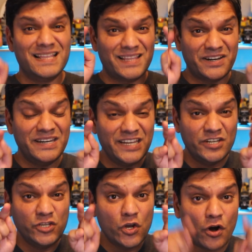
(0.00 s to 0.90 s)
that need
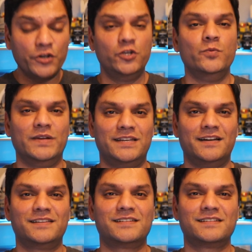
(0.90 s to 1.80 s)
your human
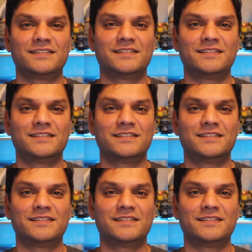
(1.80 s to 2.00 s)
touch.